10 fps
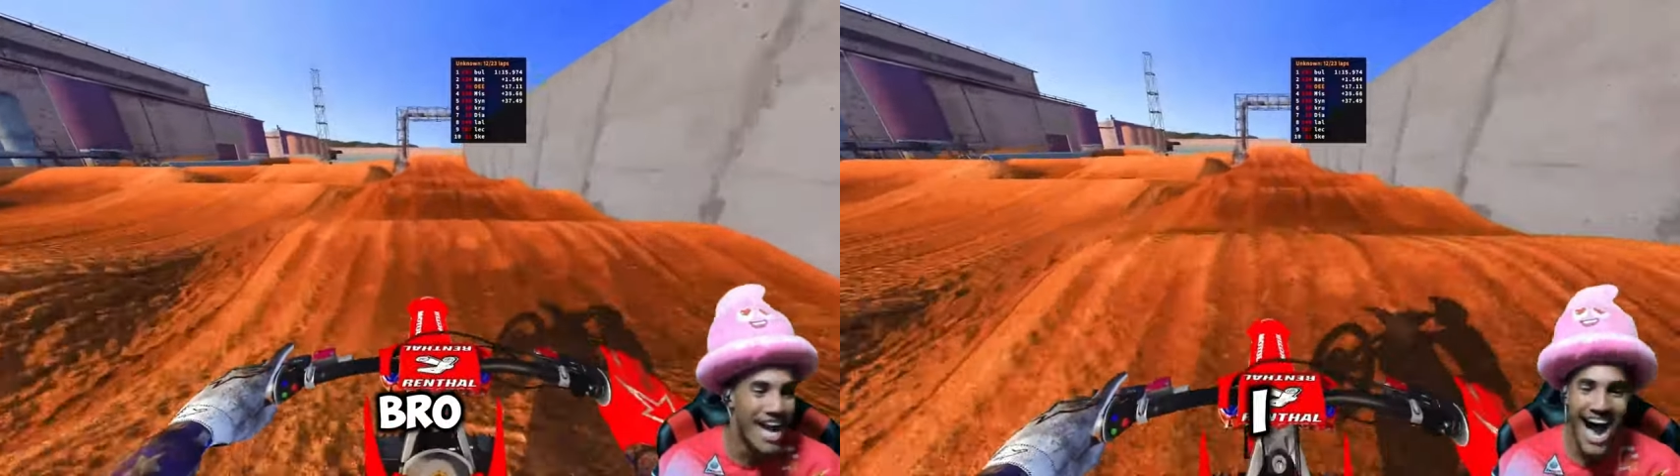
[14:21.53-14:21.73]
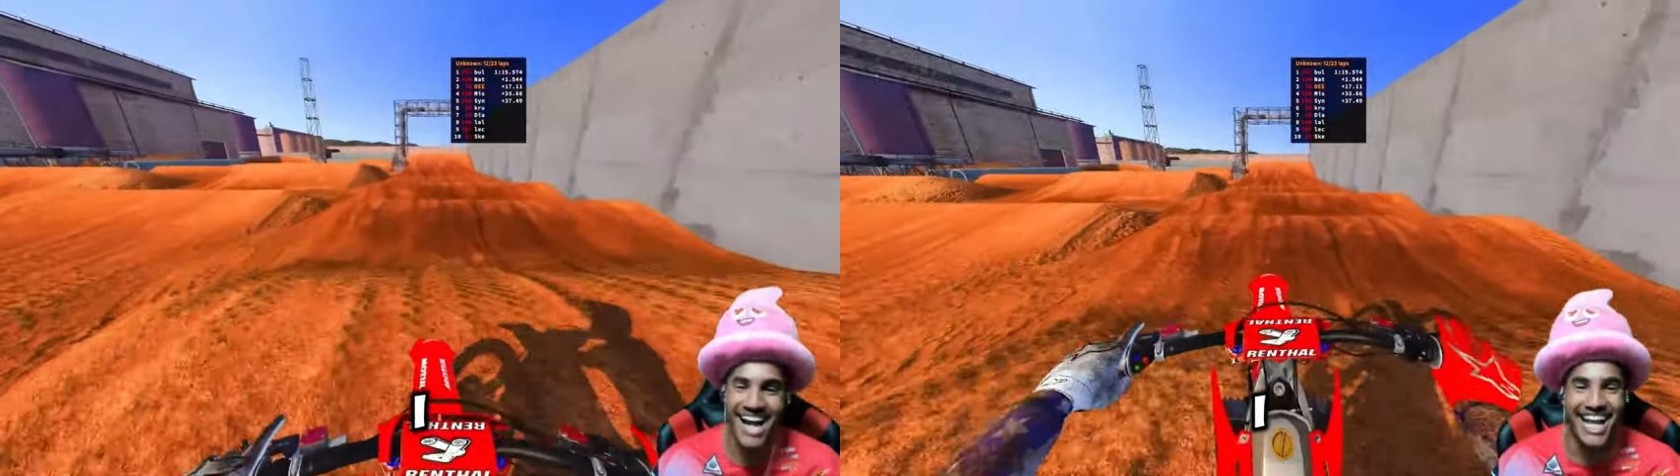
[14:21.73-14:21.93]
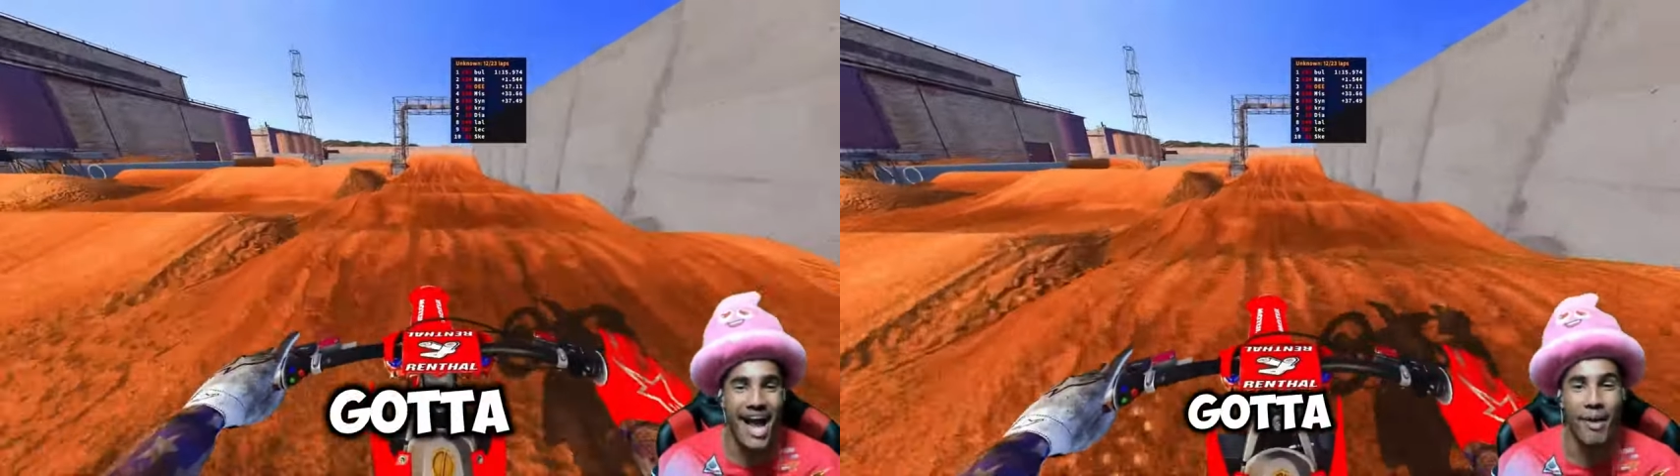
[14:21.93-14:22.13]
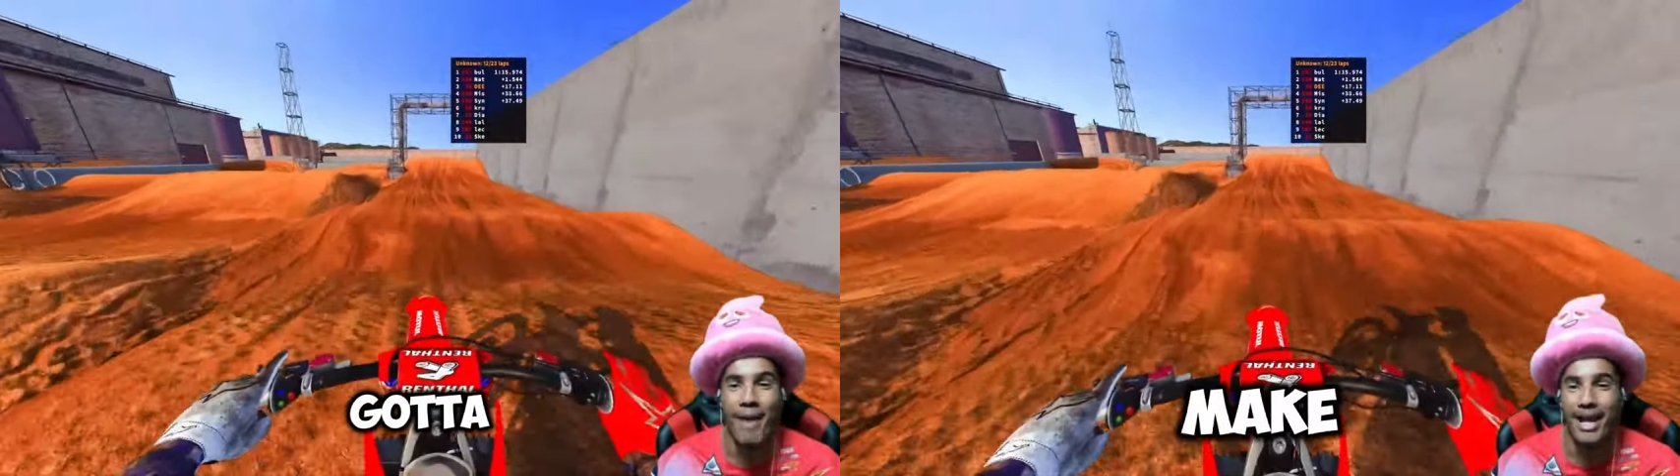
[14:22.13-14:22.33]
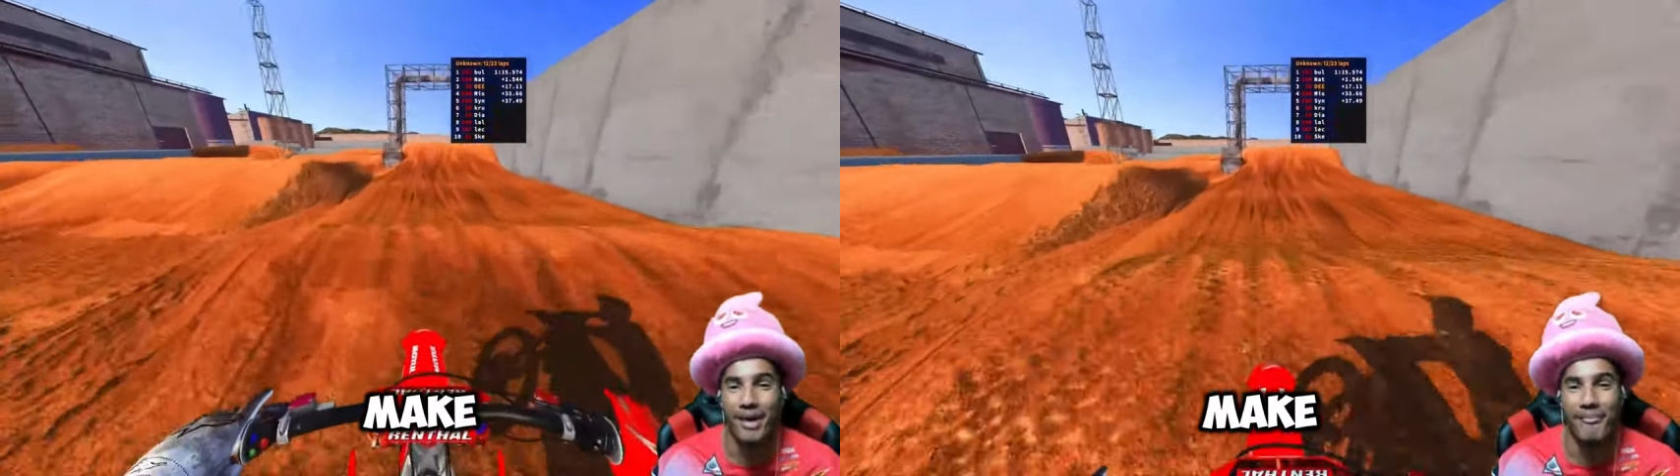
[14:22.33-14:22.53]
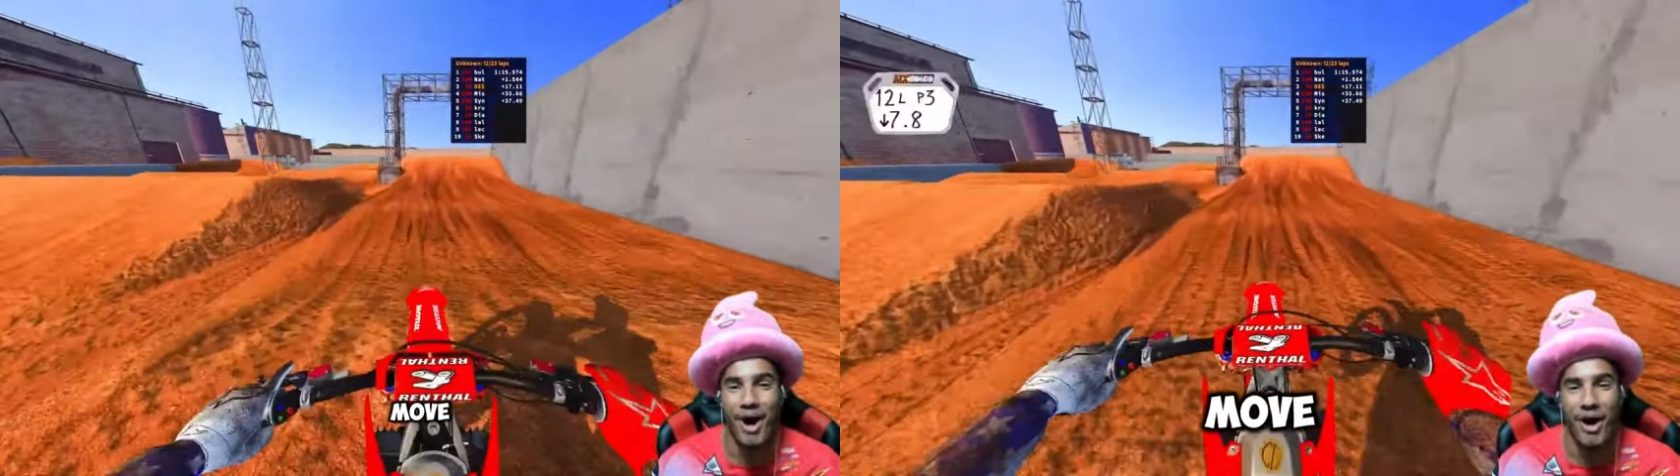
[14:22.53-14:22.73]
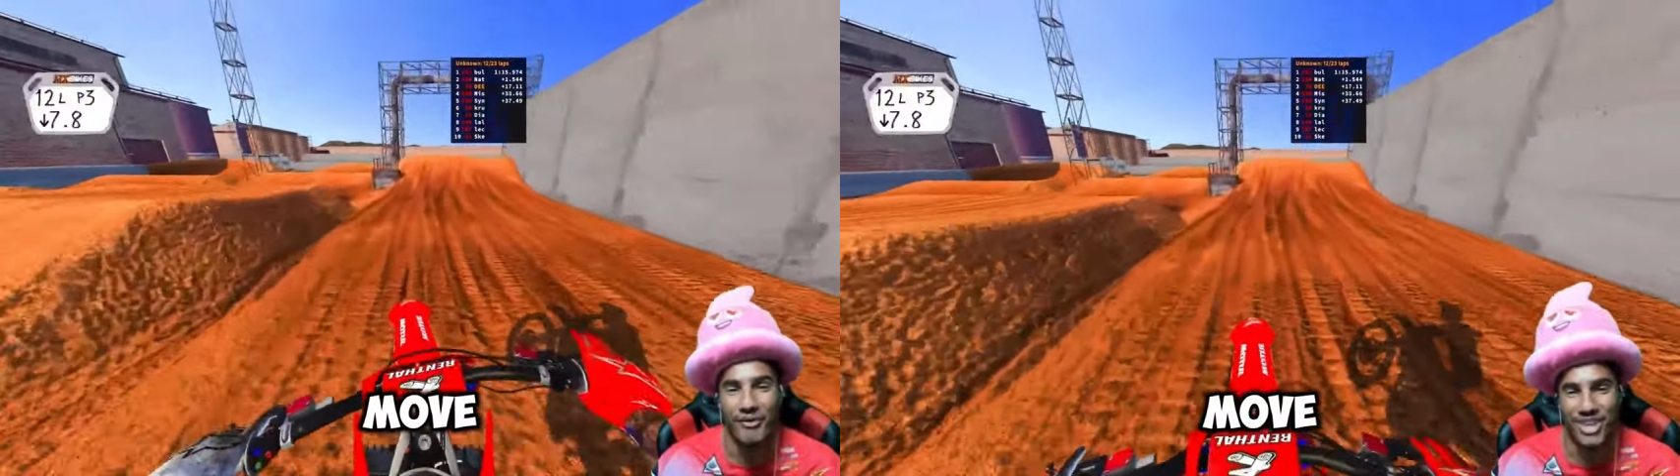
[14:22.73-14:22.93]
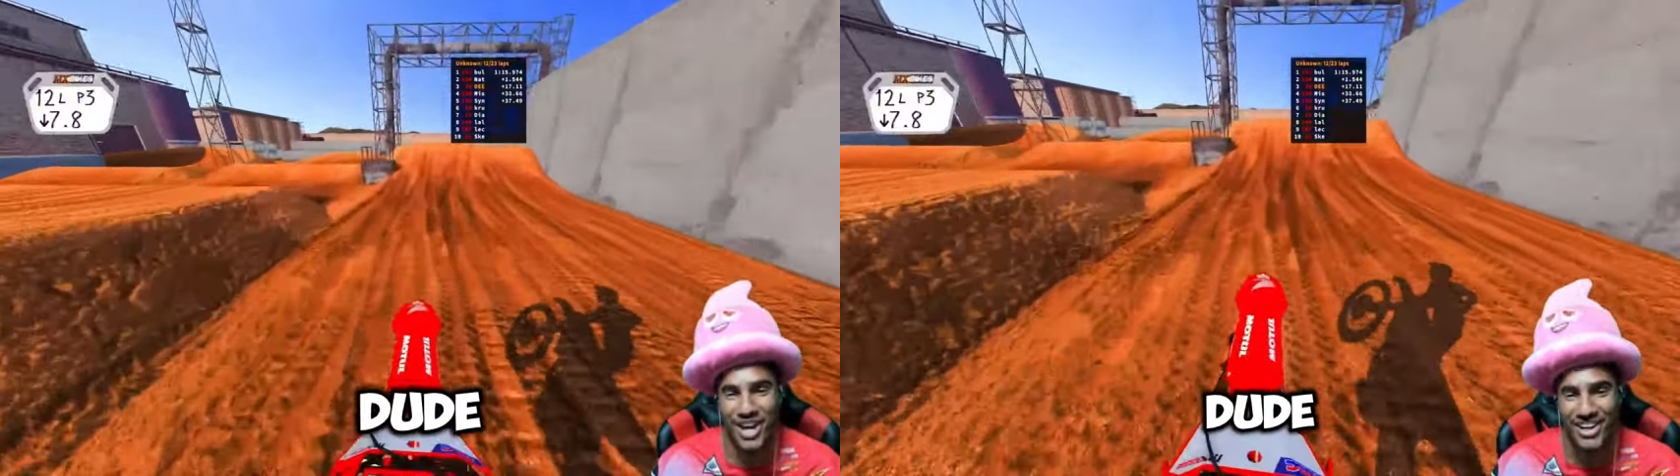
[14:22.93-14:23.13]
I gotta make a
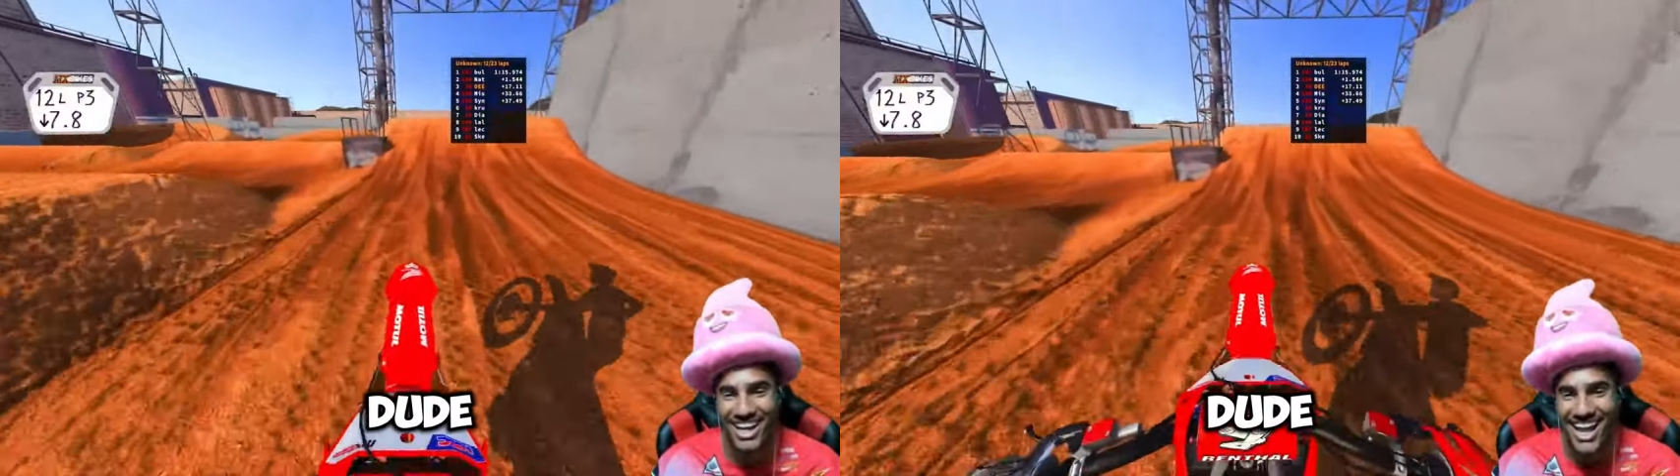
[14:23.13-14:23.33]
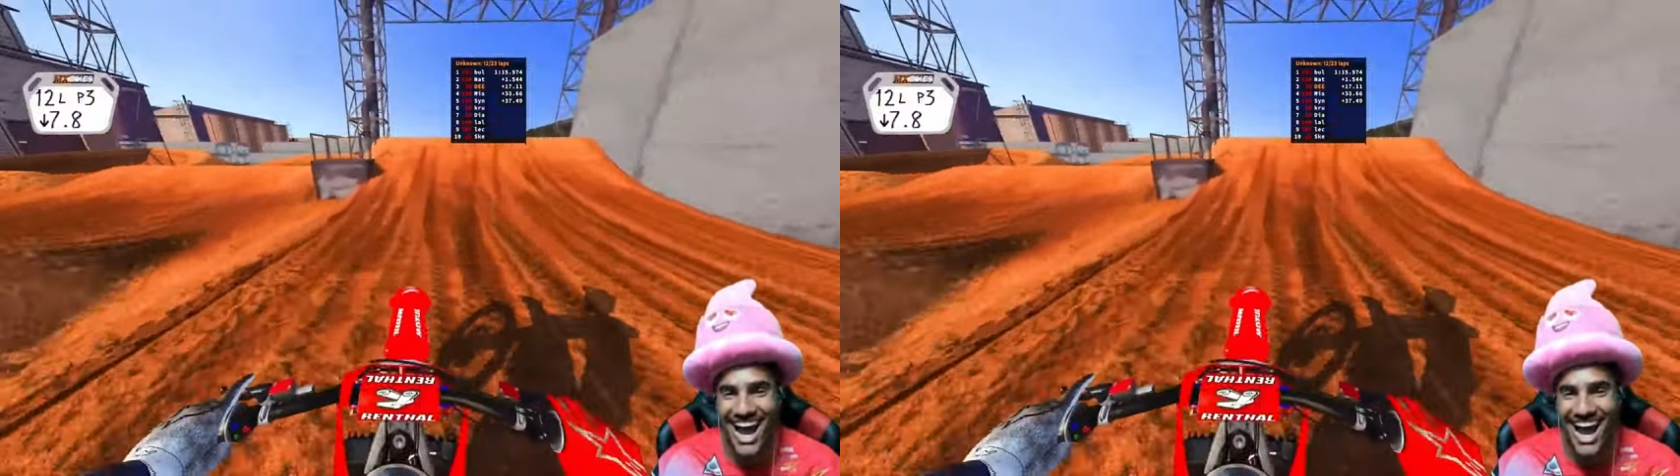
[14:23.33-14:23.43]
move, dude.